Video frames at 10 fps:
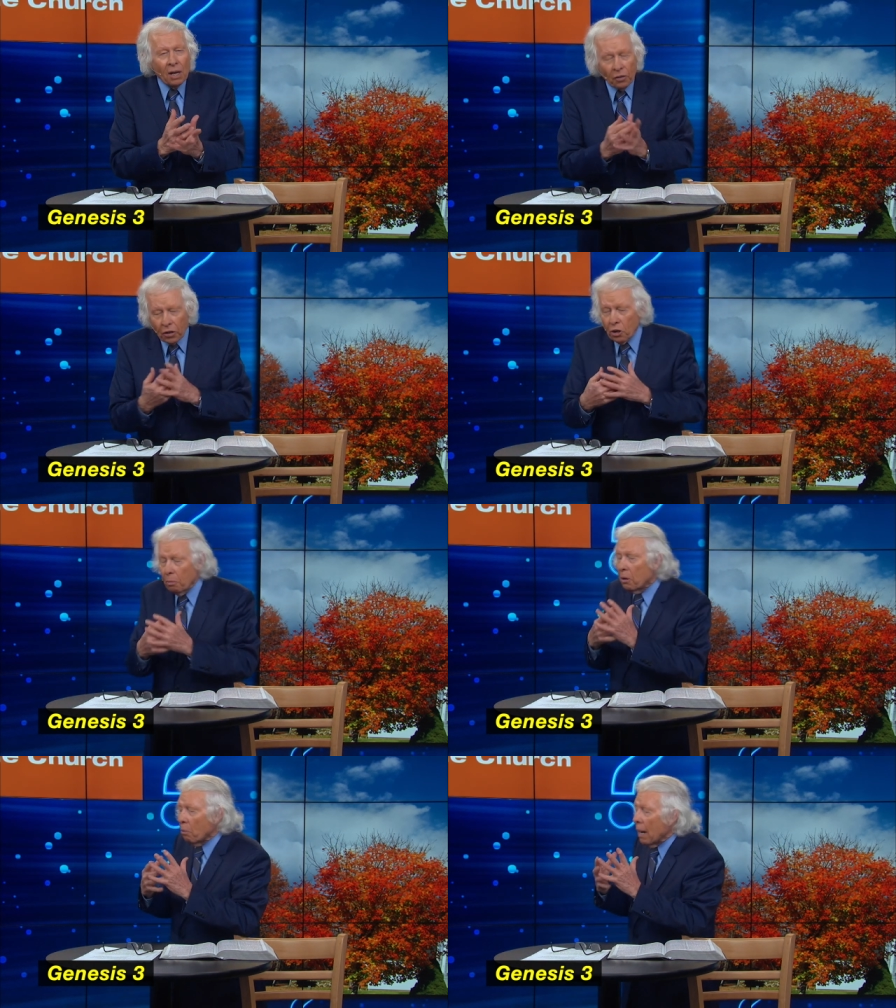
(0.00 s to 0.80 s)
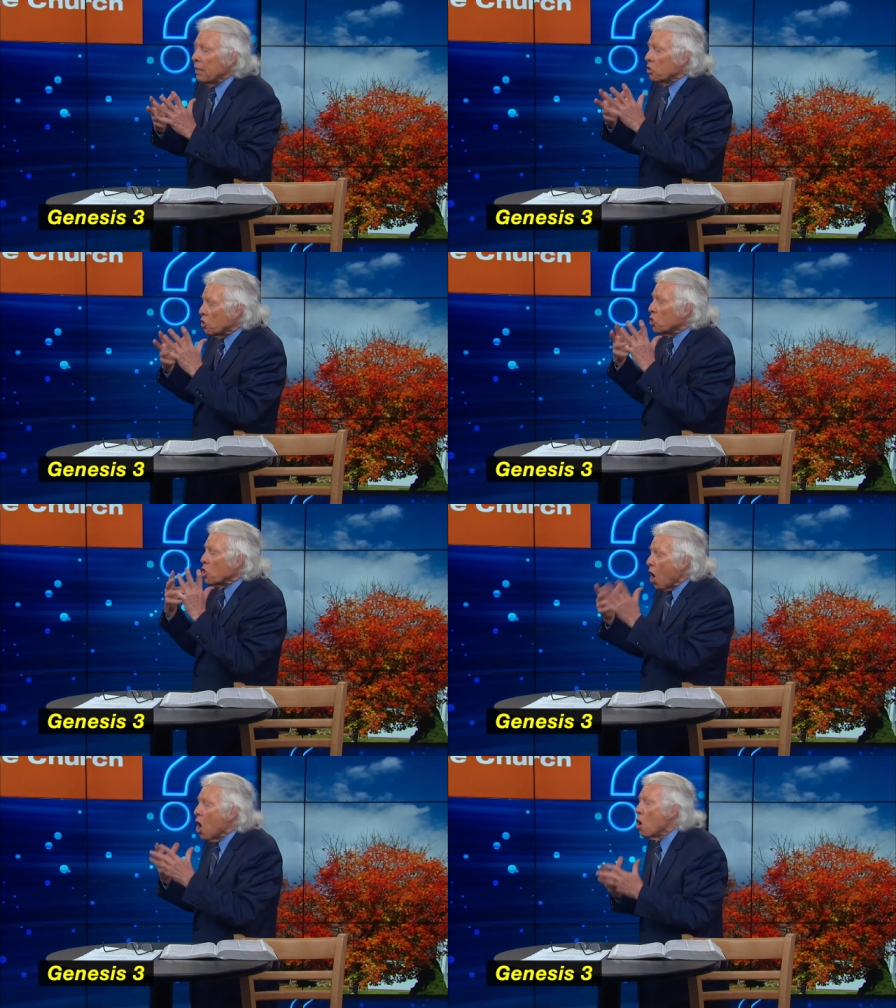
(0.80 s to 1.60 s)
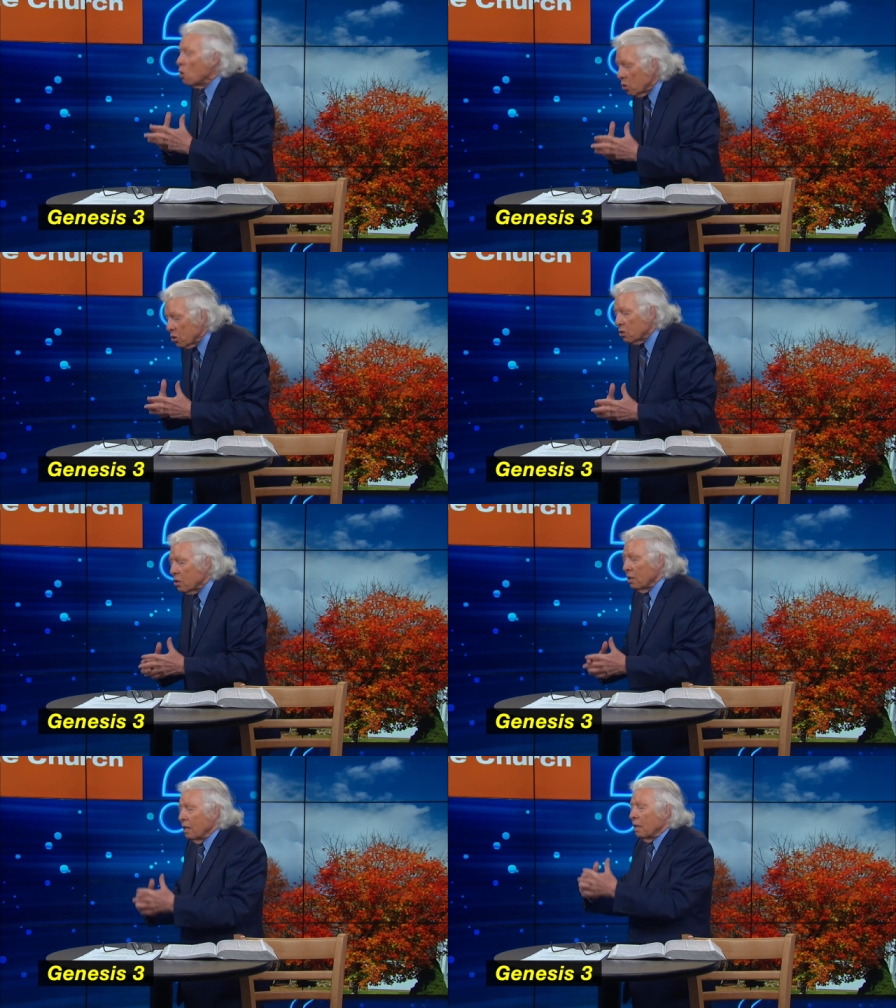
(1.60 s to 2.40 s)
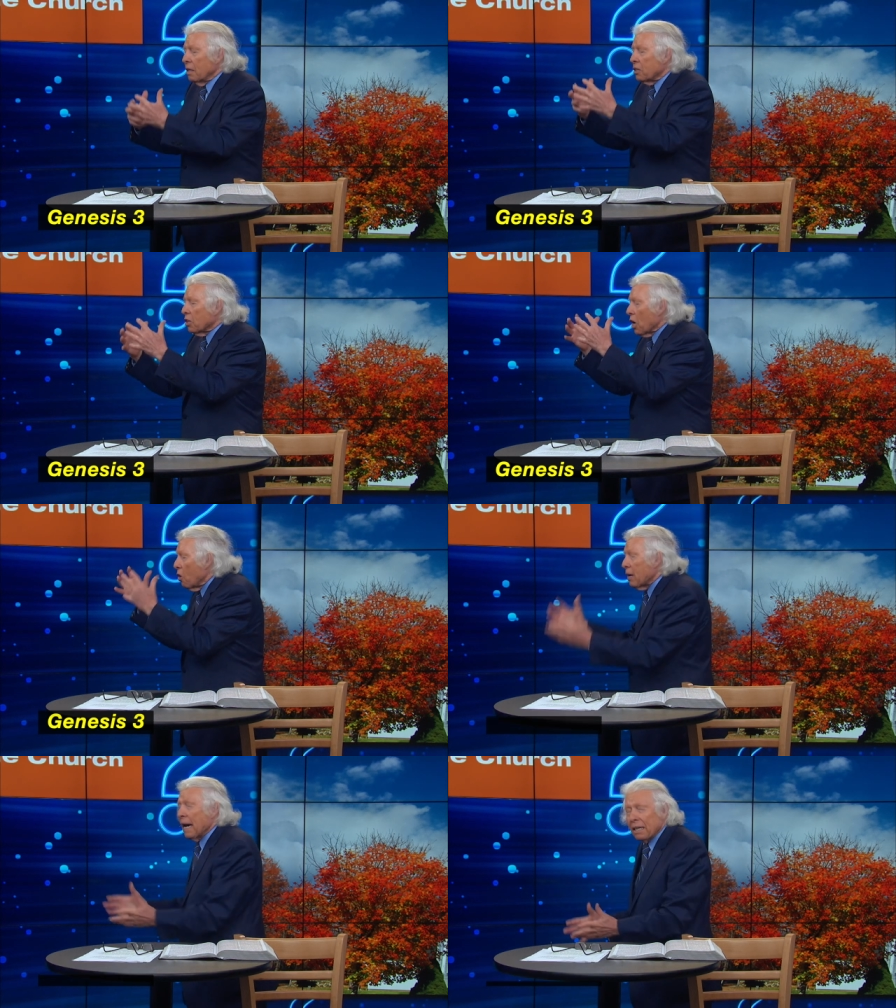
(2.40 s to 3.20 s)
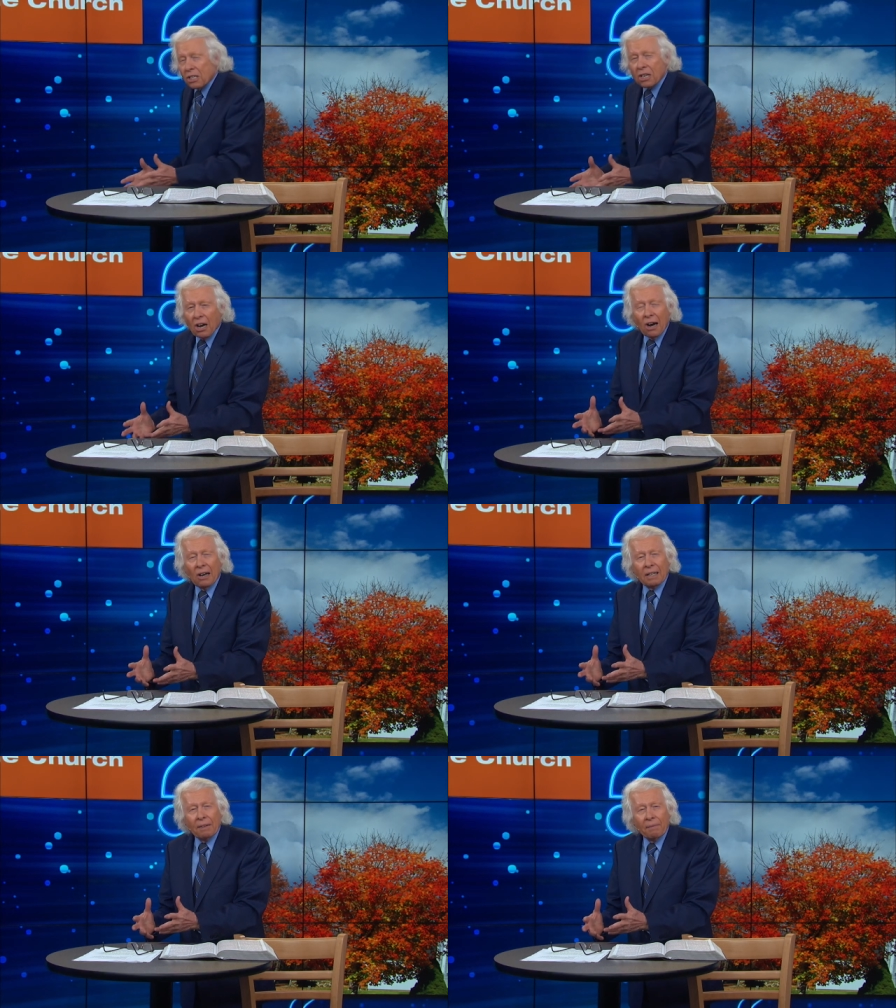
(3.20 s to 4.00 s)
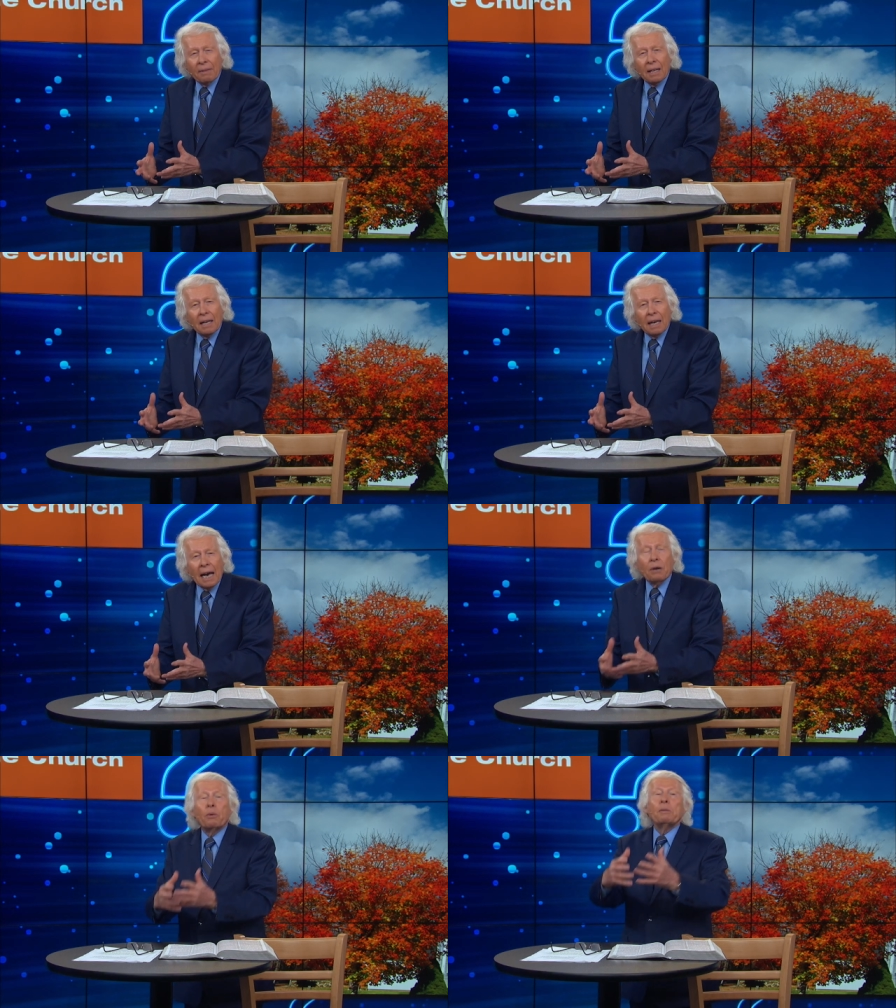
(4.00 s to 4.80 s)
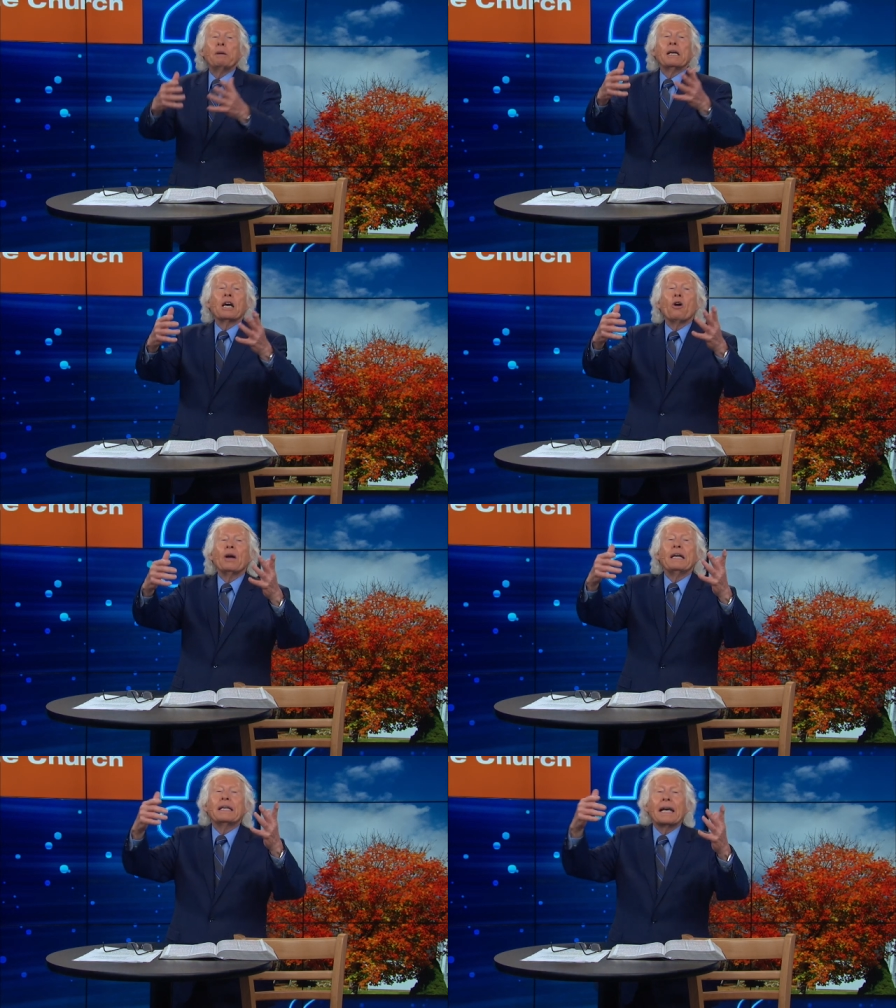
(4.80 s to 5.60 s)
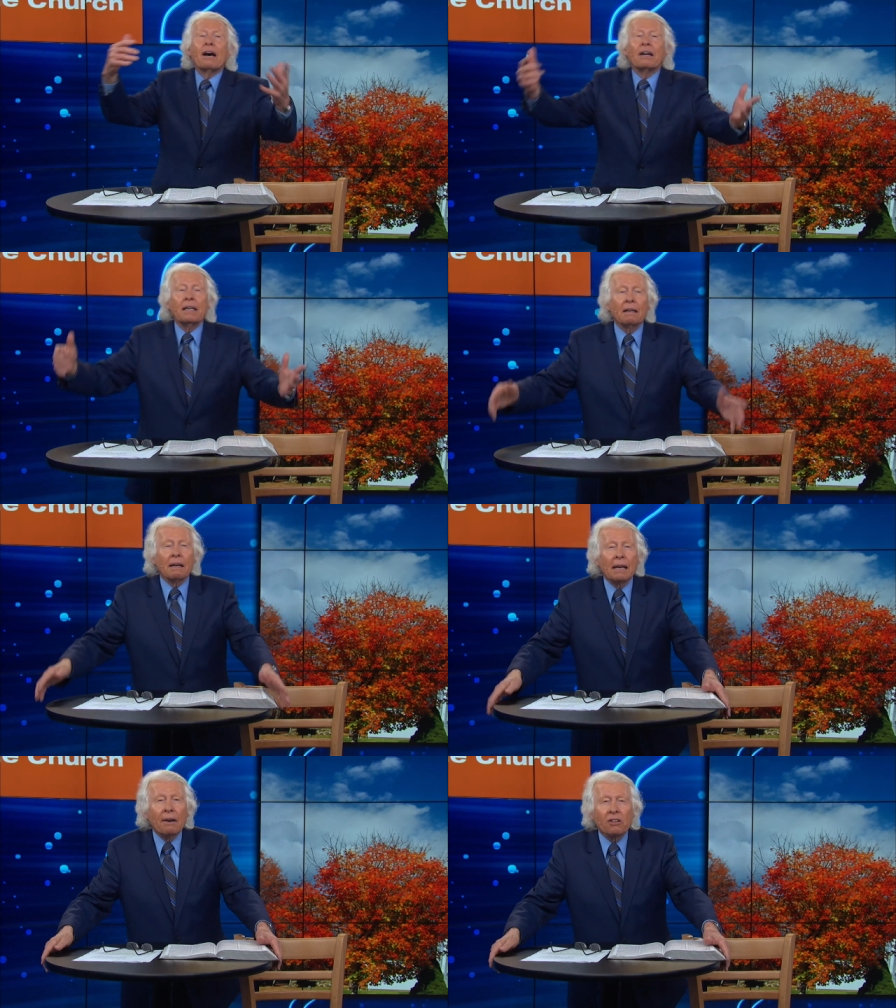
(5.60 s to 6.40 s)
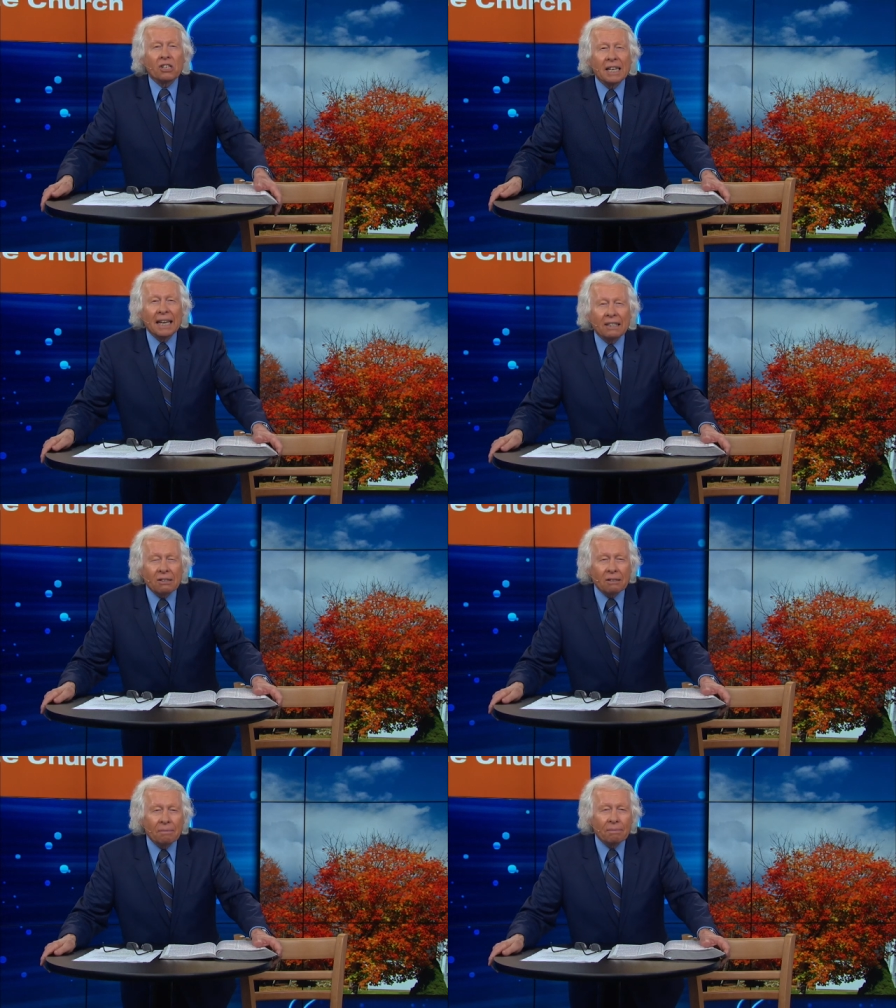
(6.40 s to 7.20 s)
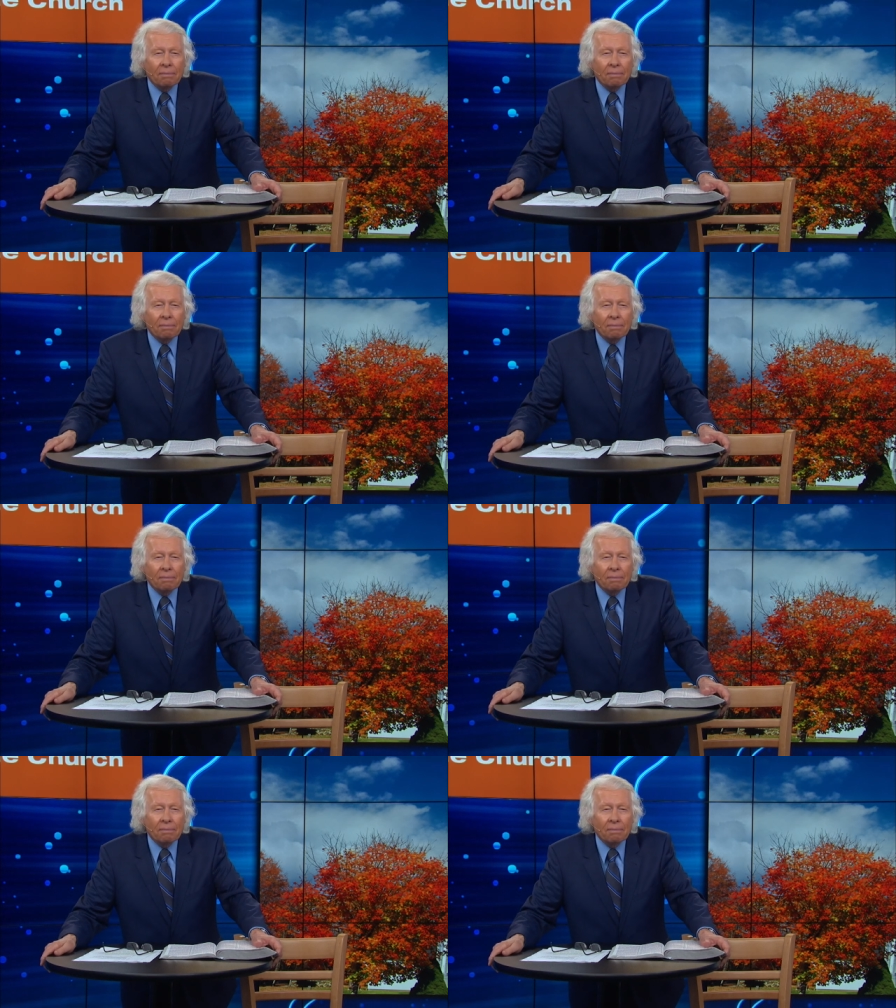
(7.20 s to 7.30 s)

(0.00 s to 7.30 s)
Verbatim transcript: The human race chose to go against God, and we've been going downhill ever since.